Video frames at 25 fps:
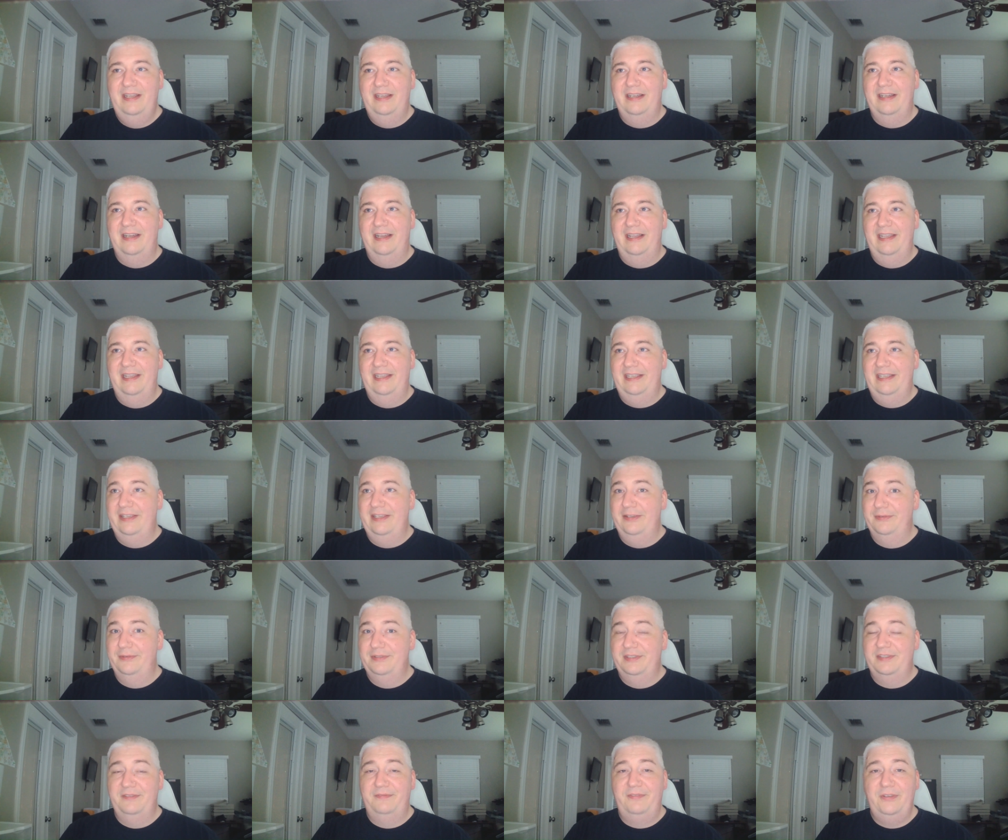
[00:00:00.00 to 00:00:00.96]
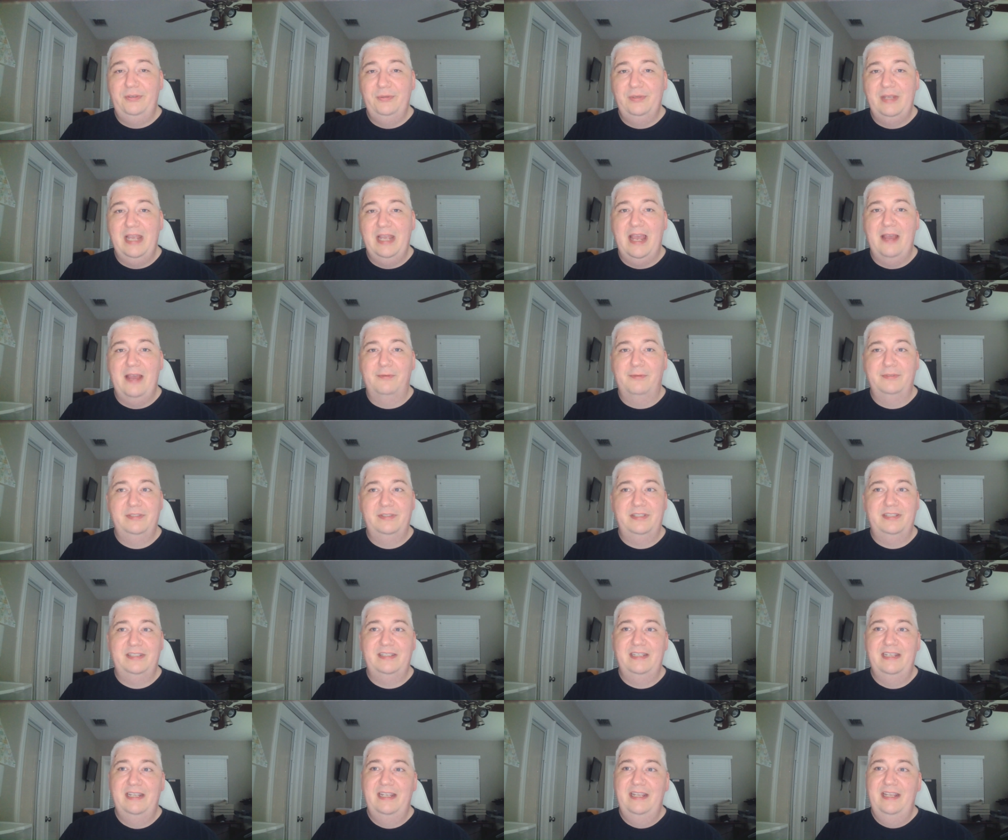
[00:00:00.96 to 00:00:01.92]
Uh, it kills the view
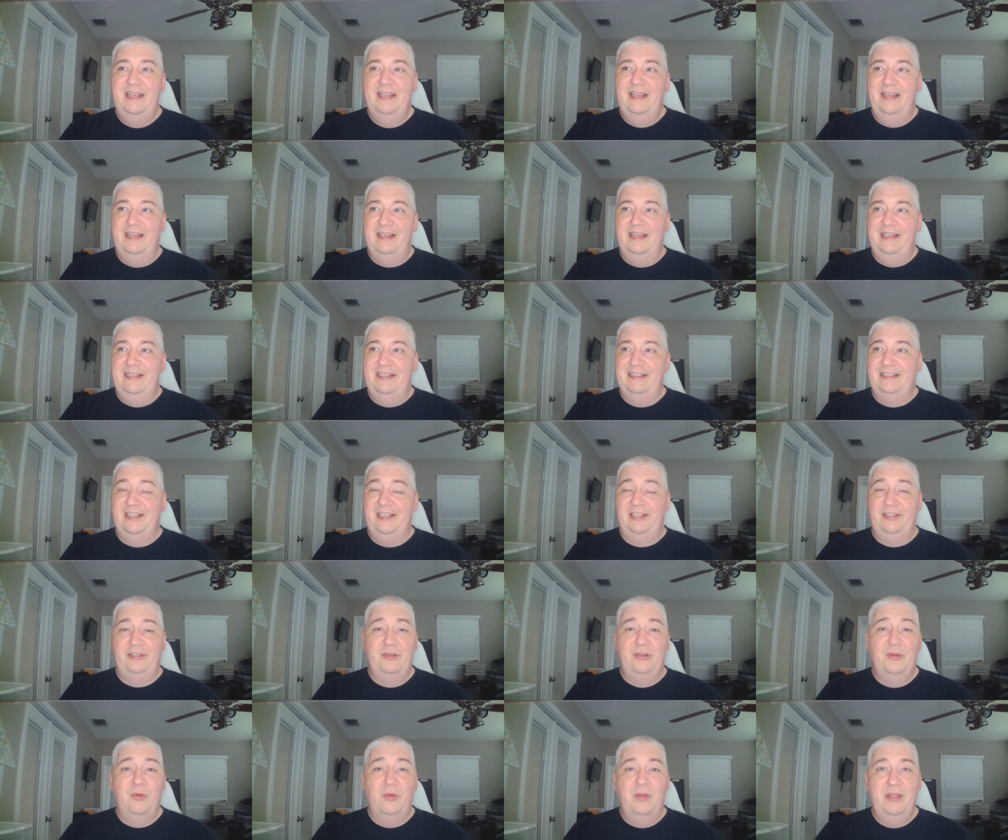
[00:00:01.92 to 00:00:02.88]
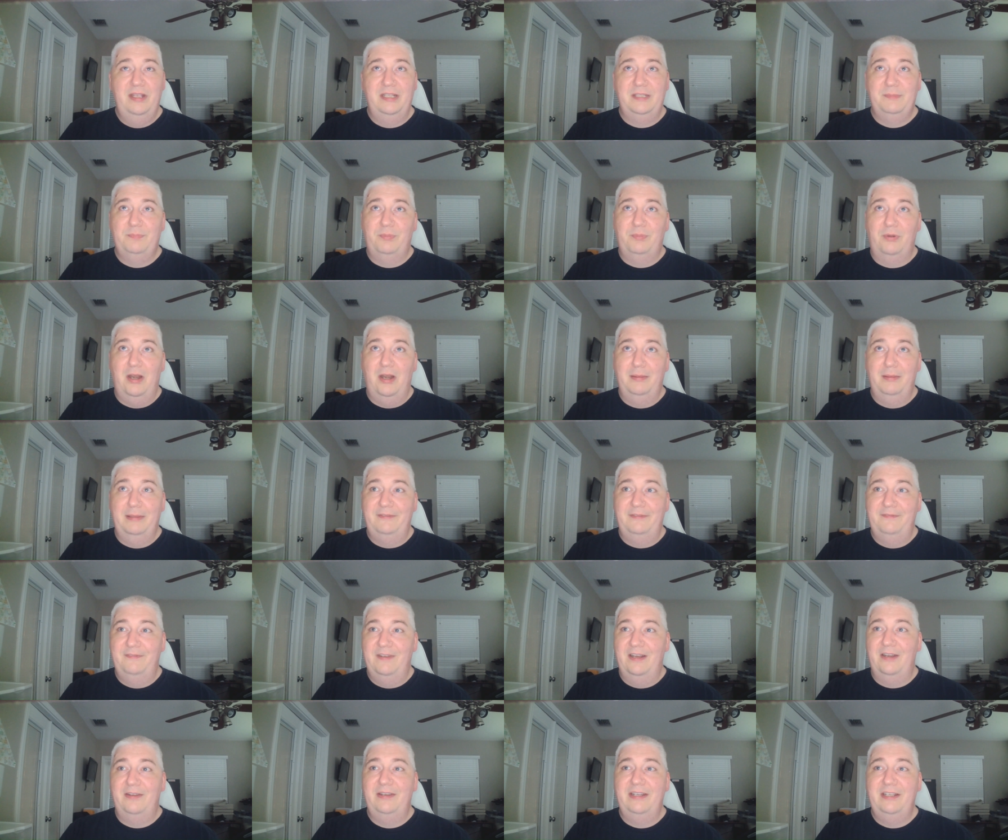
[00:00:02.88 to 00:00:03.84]
counts. Uh, it's, it's probably
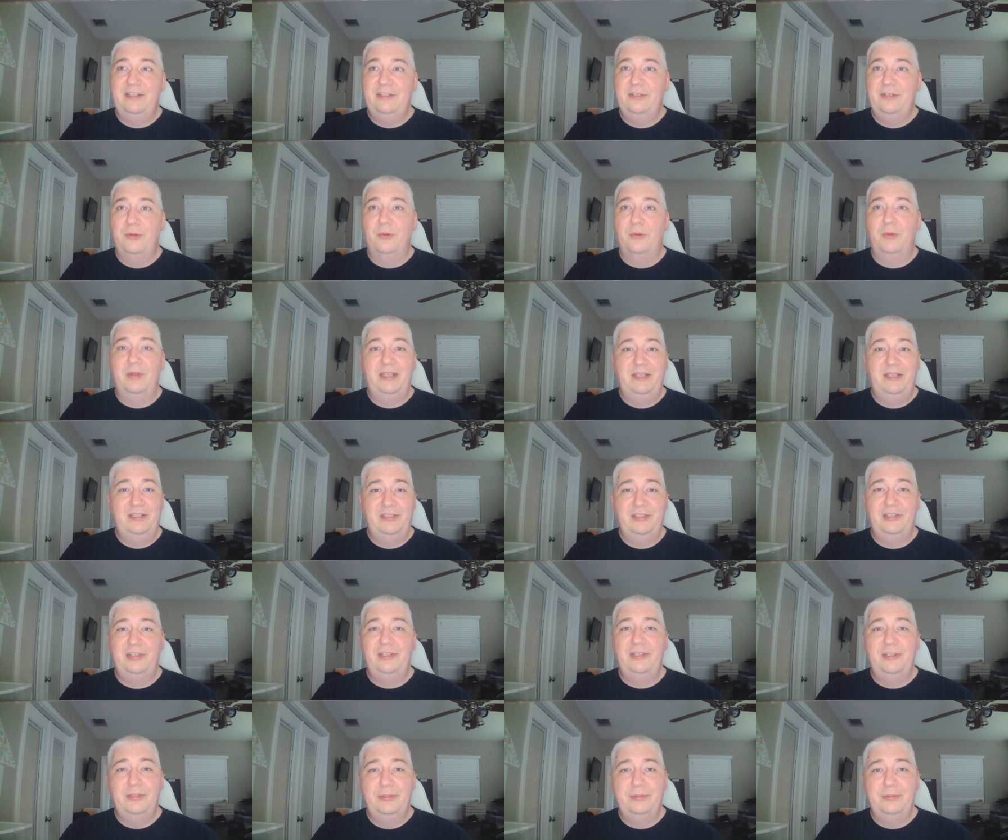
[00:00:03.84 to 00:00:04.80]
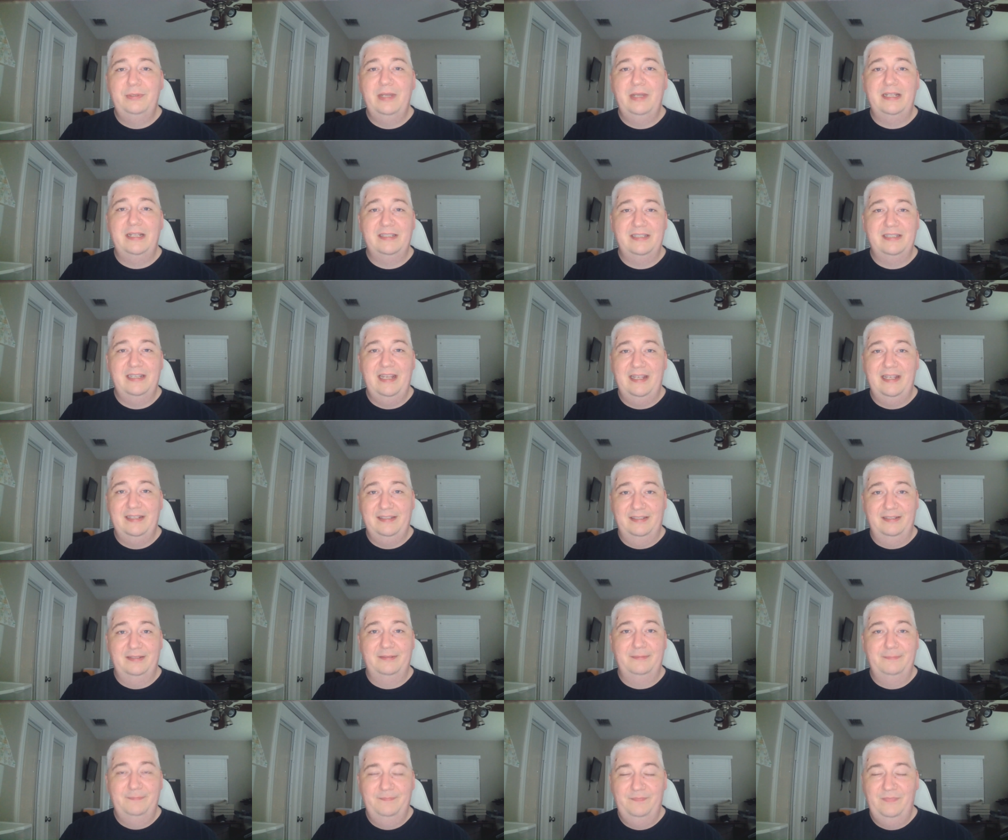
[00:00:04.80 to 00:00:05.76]
very annoying to you as, as
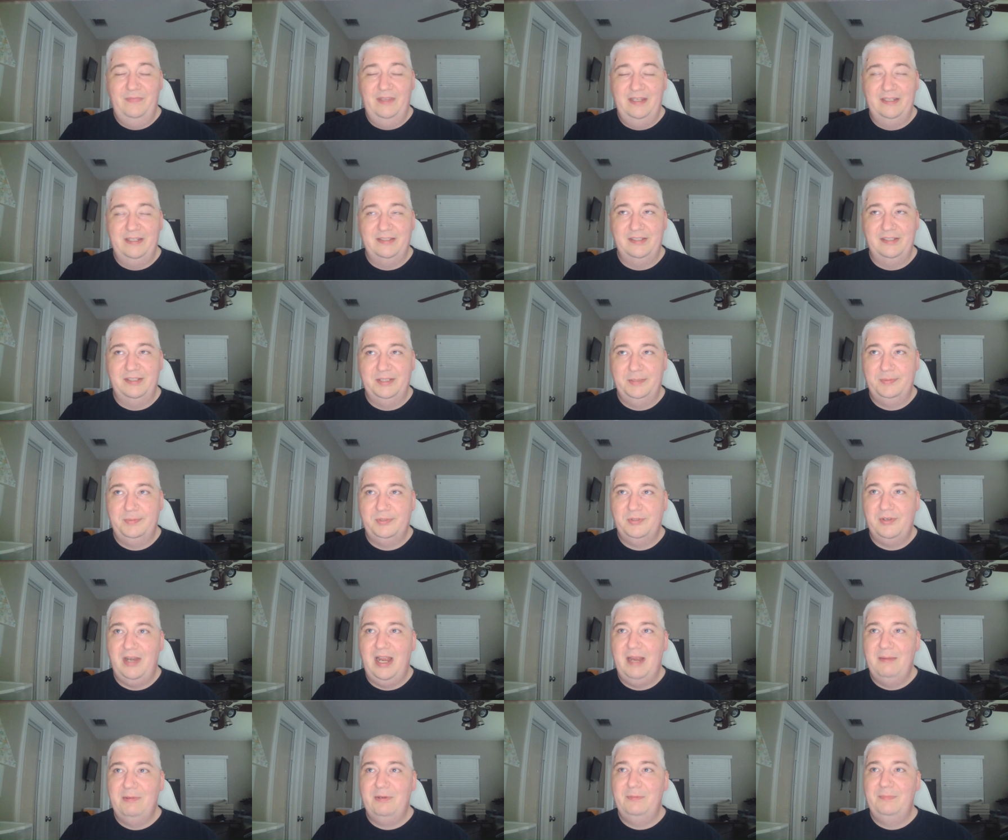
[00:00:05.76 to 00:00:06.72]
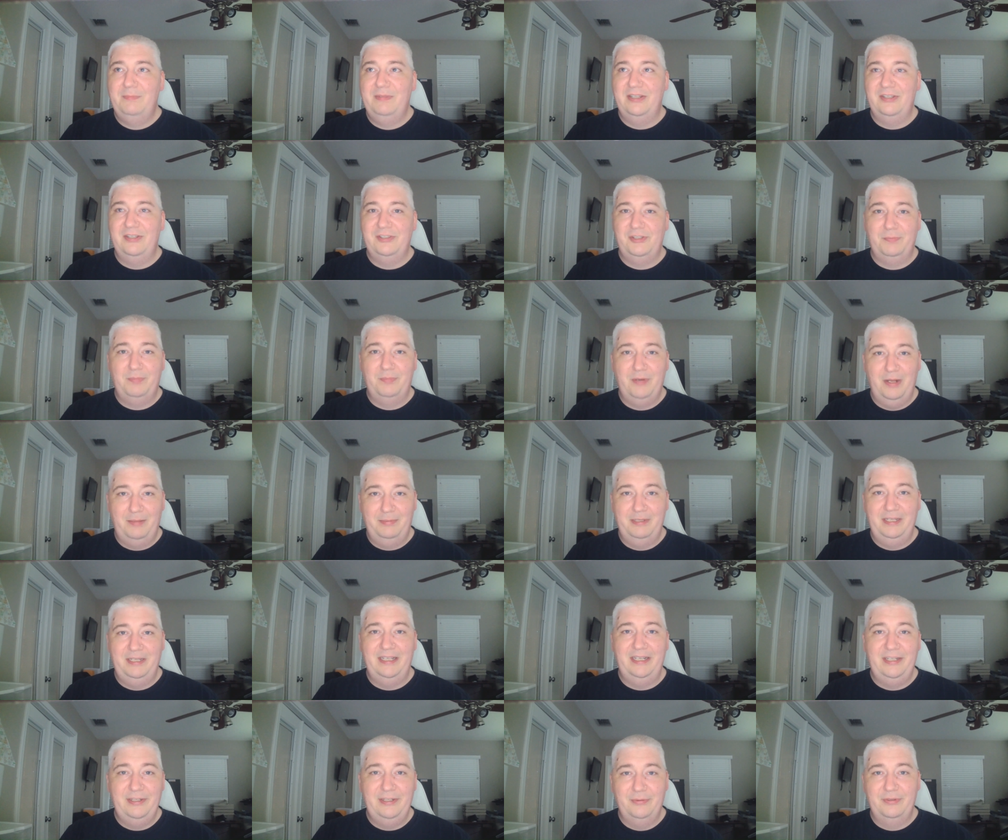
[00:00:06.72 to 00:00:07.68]
a as a subscriber because you're probably
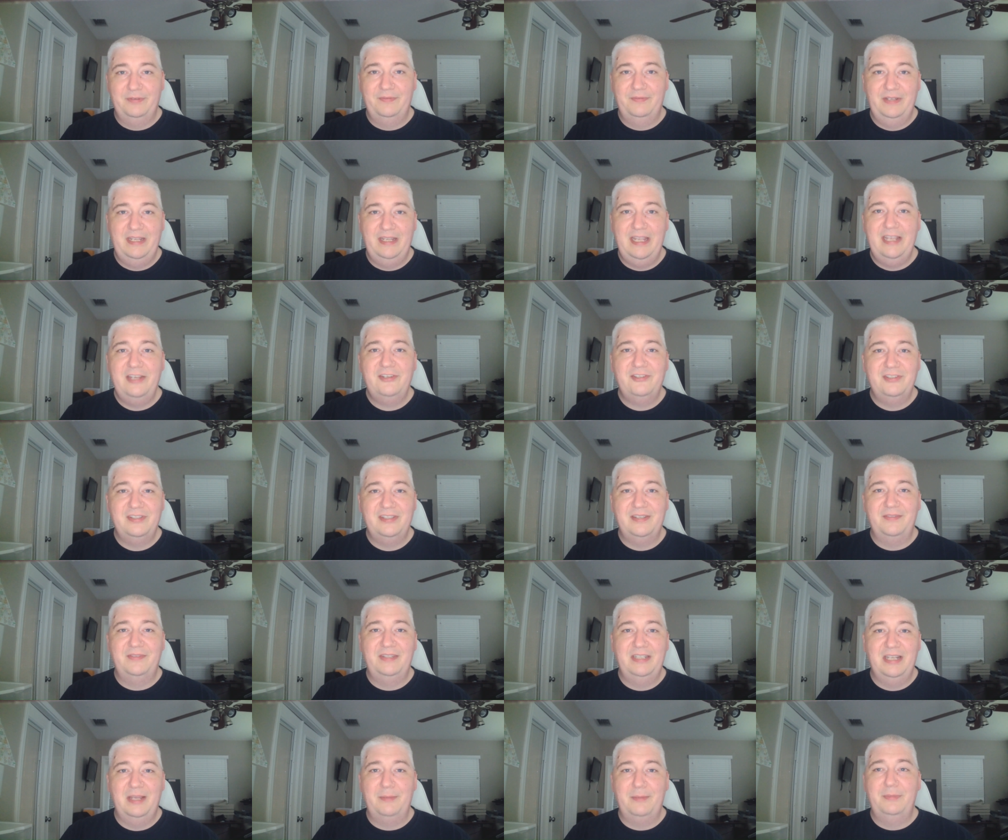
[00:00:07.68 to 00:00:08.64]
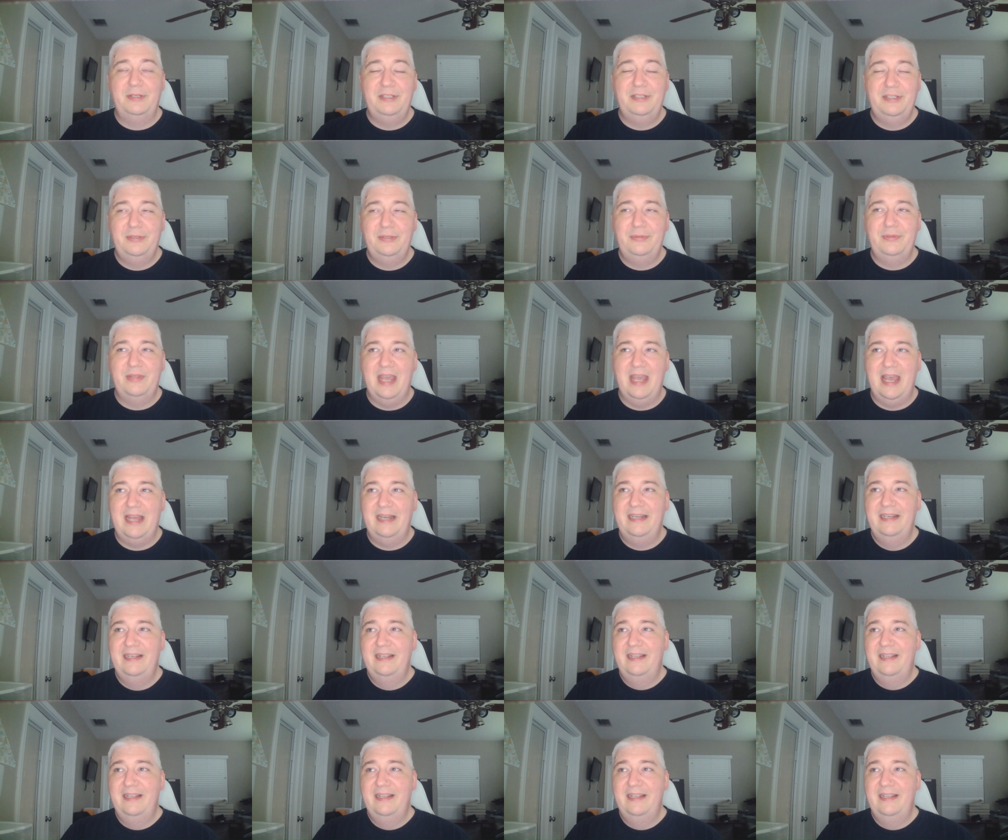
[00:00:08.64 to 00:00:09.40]
getting notifications every time we do that.